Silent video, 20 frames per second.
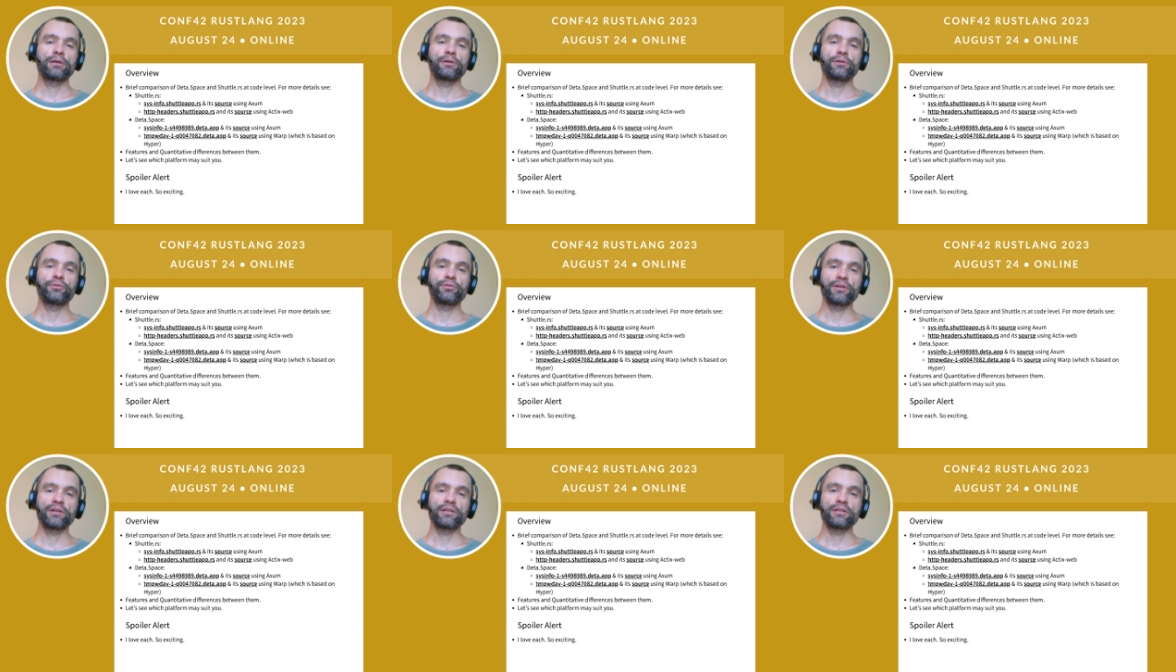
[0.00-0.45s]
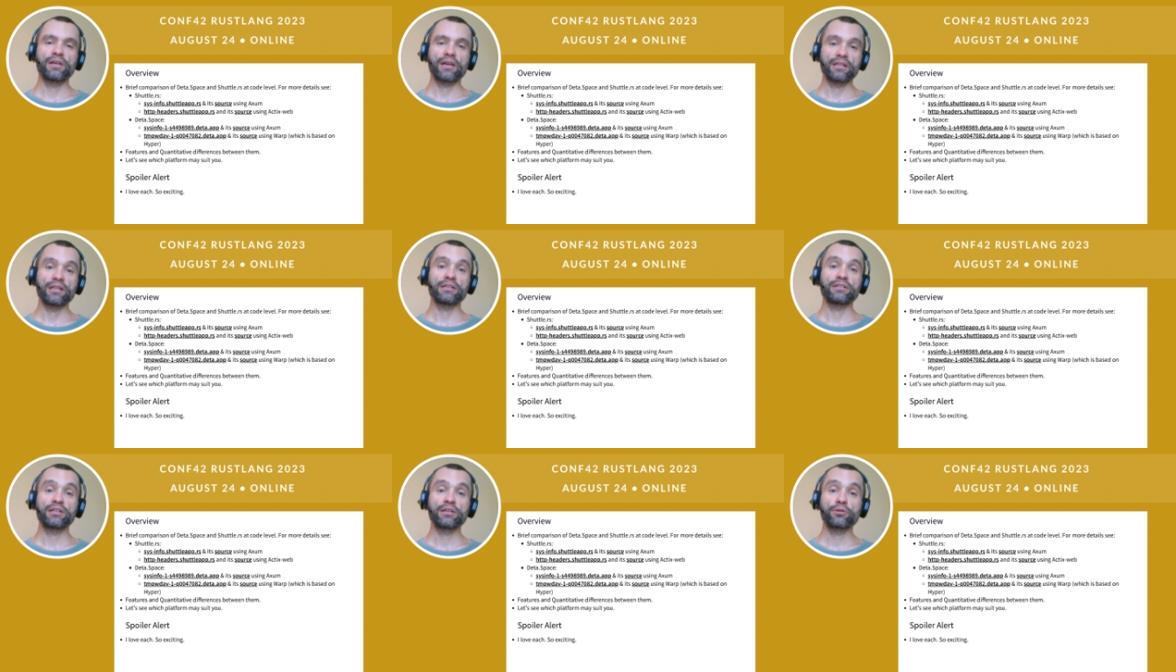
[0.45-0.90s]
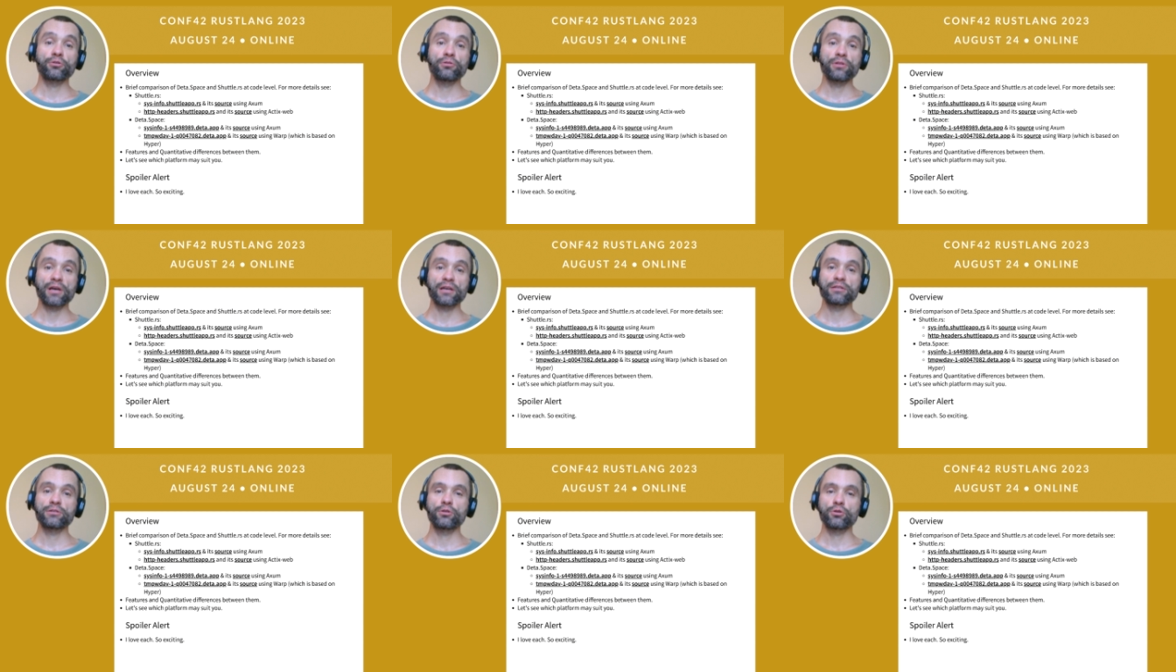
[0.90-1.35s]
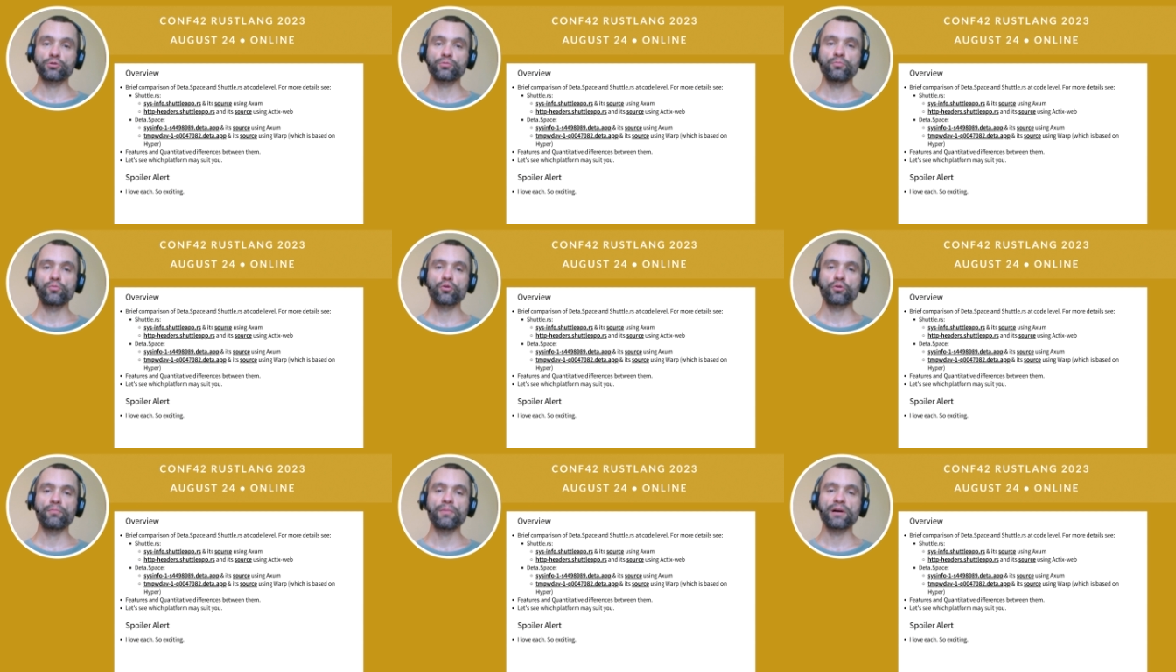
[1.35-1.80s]
read and synchronize those
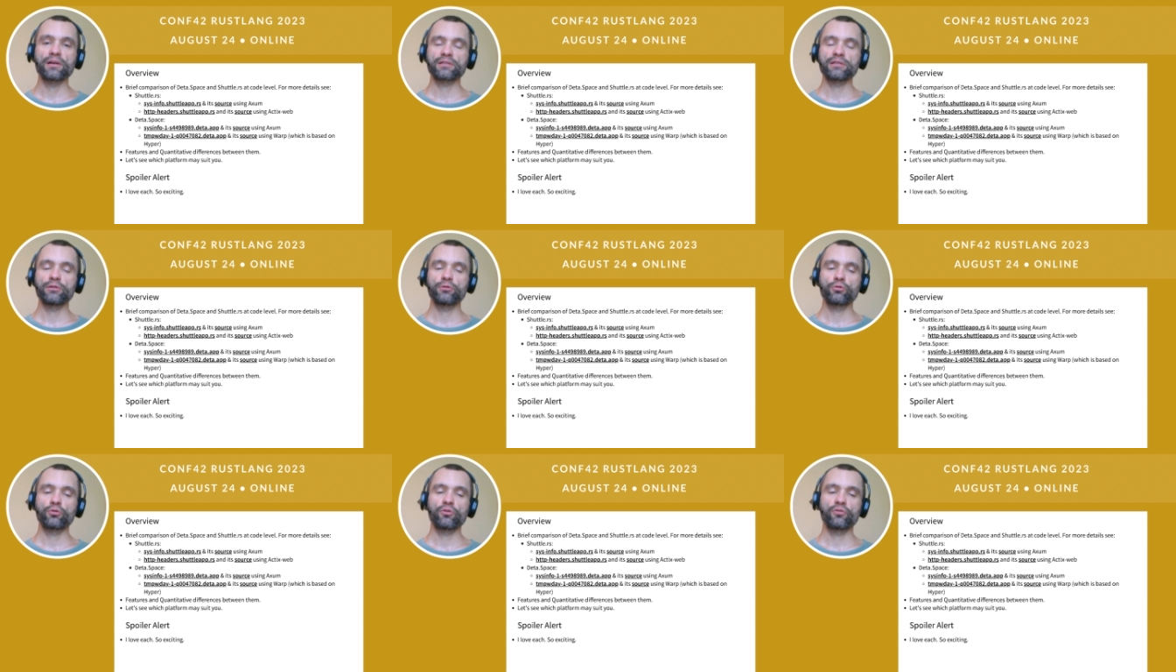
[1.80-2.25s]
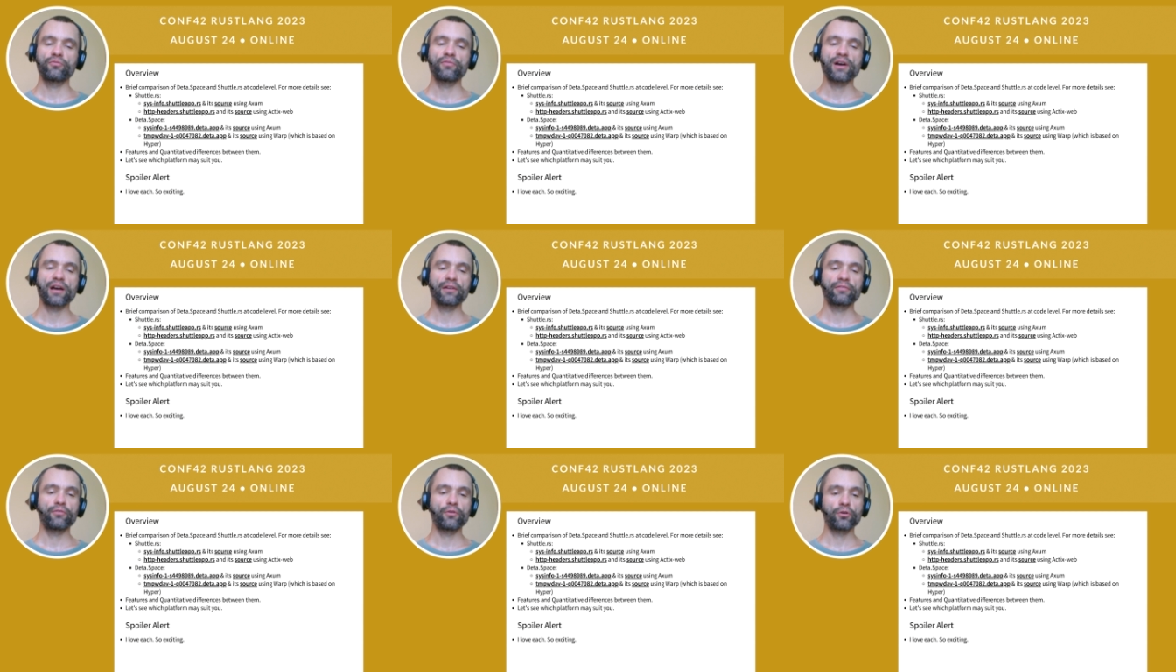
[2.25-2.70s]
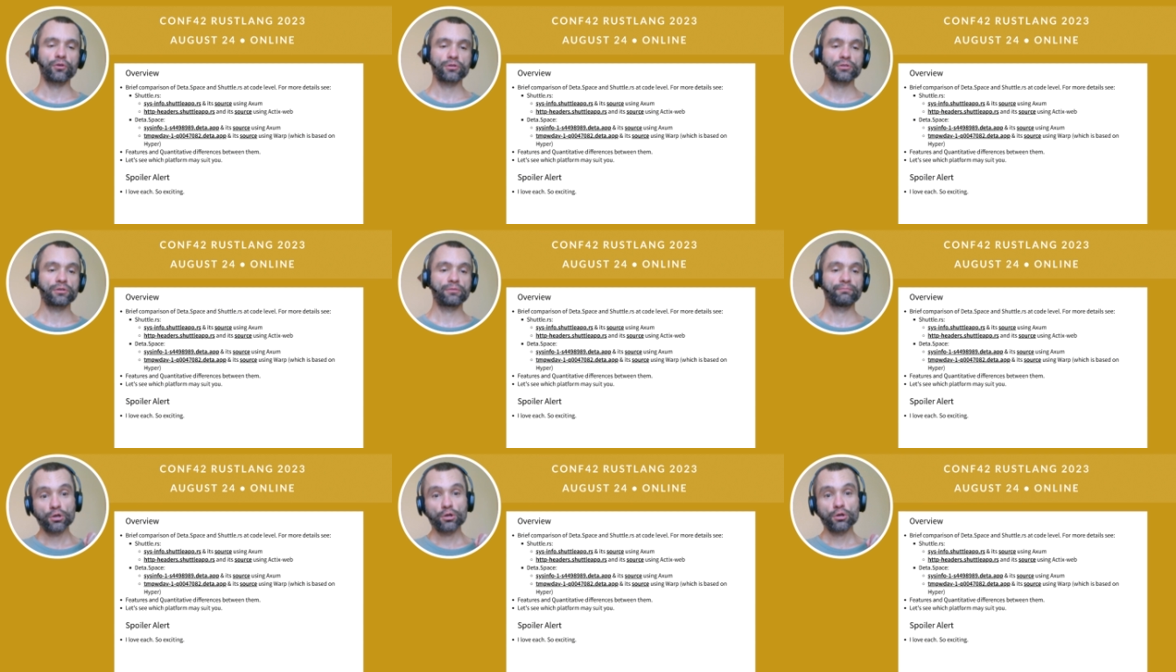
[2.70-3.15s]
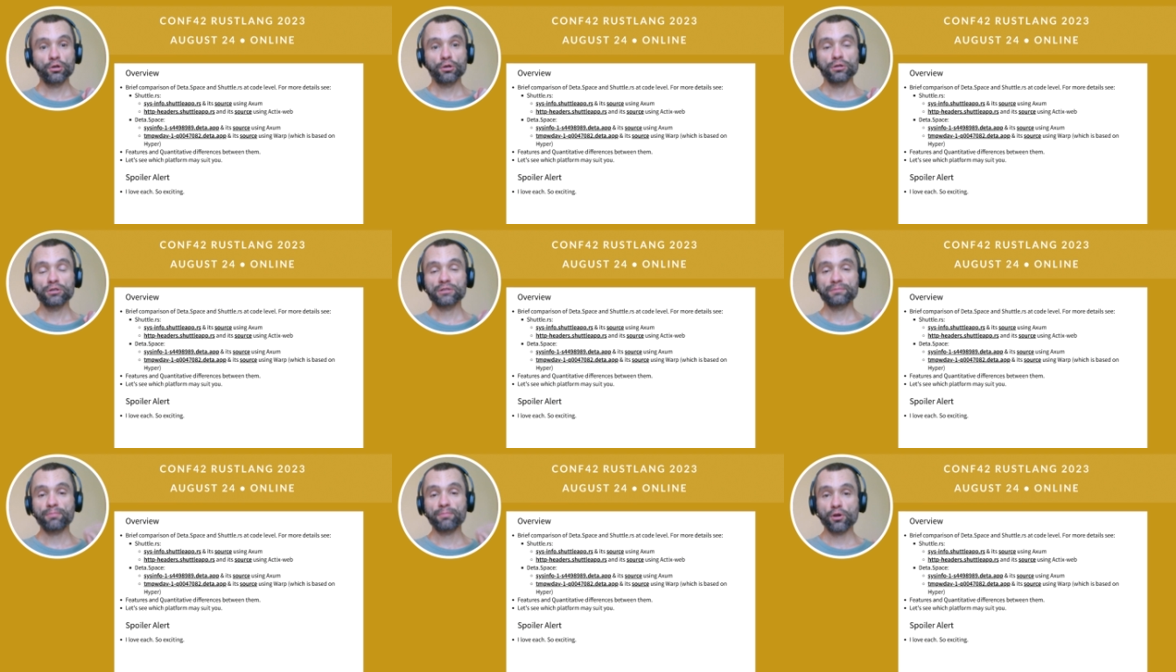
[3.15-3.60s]
bookmarks into your Firefox.
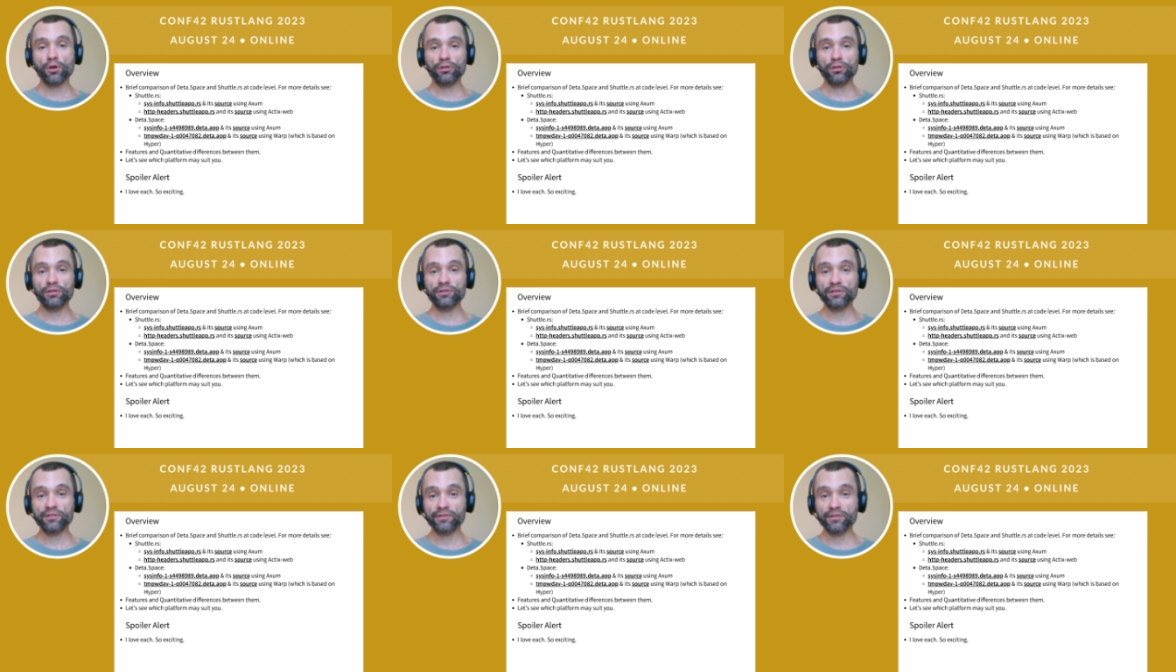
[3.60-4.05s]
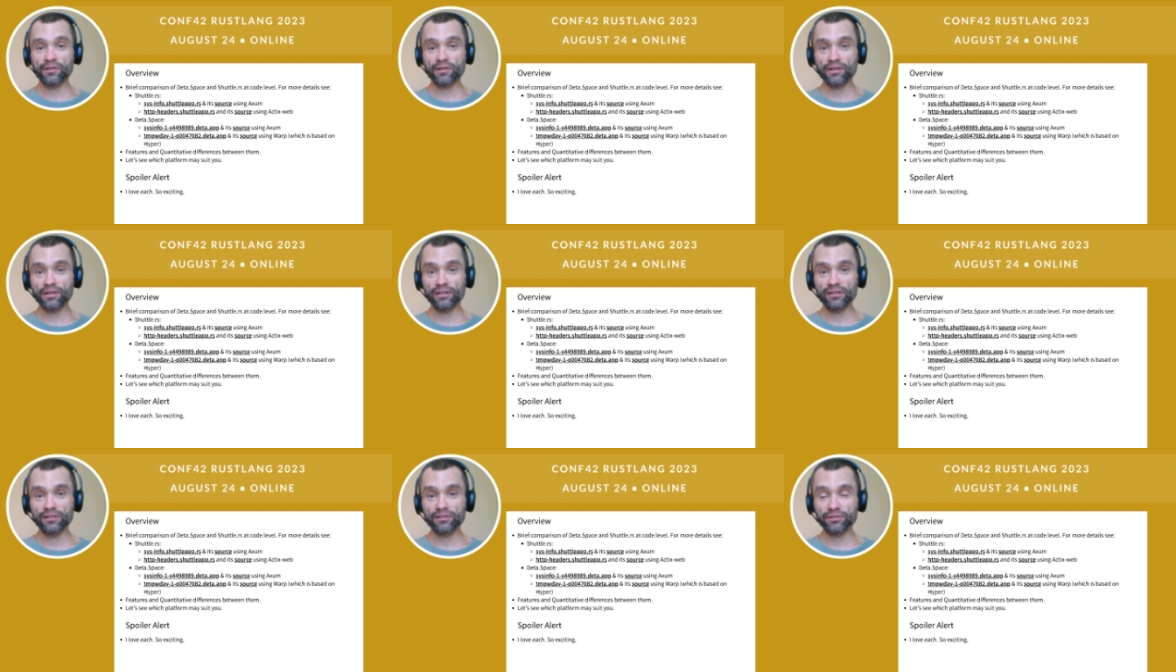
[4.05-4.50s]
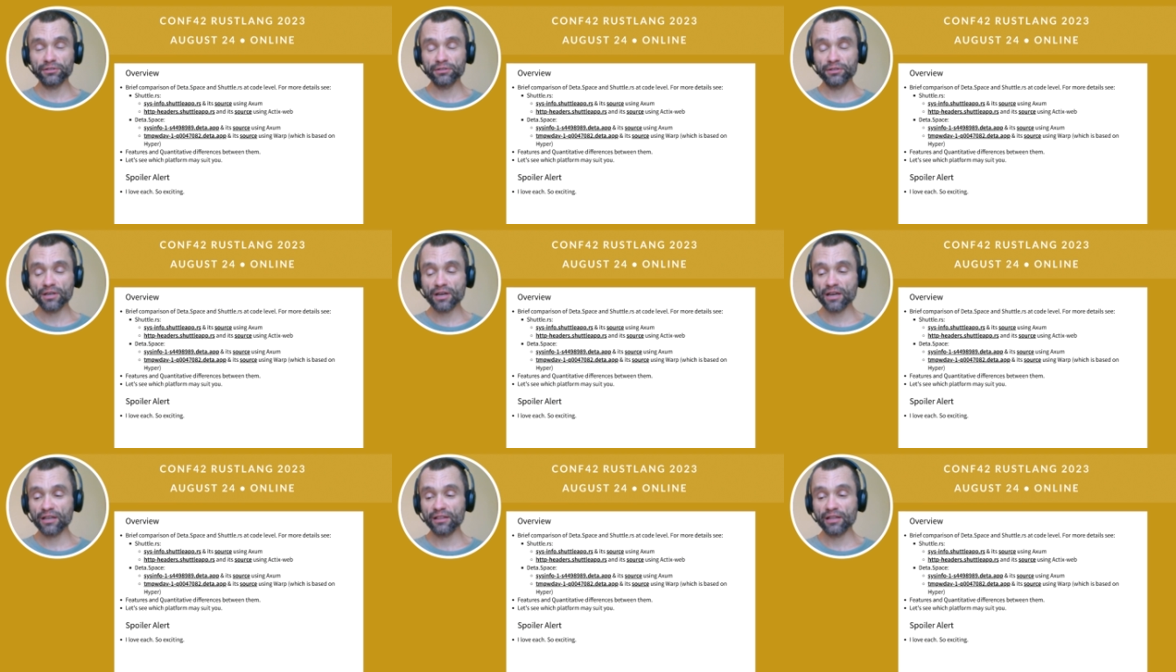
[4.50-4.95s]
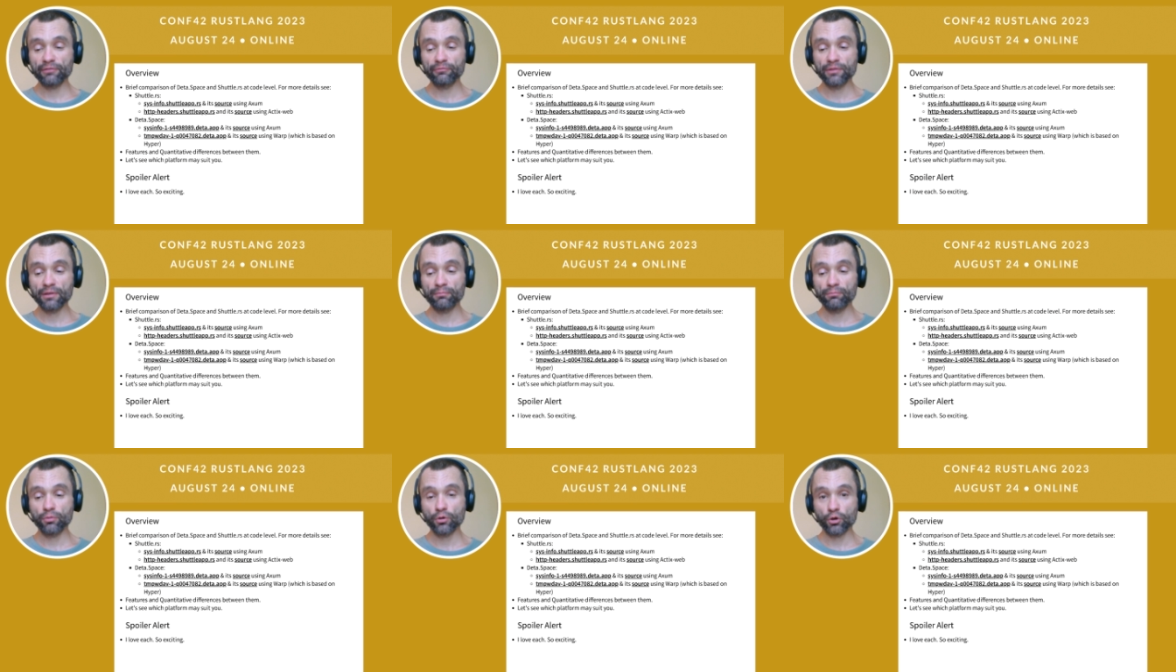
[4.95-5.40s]
Spoiler alert, I love
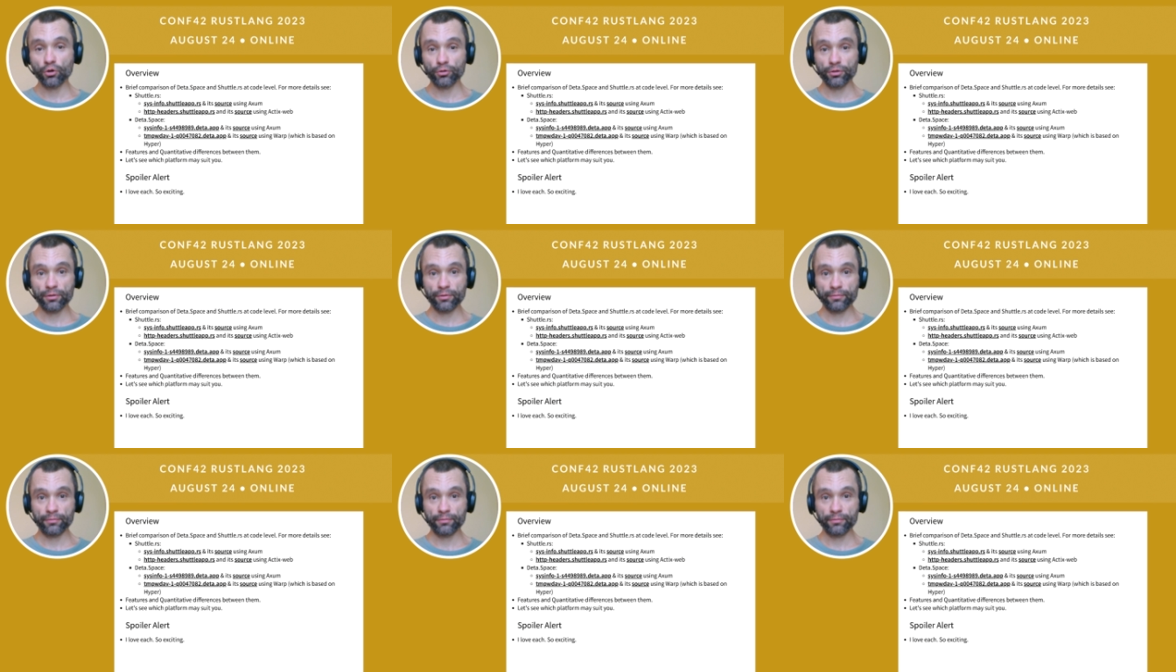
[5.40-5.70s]
them both.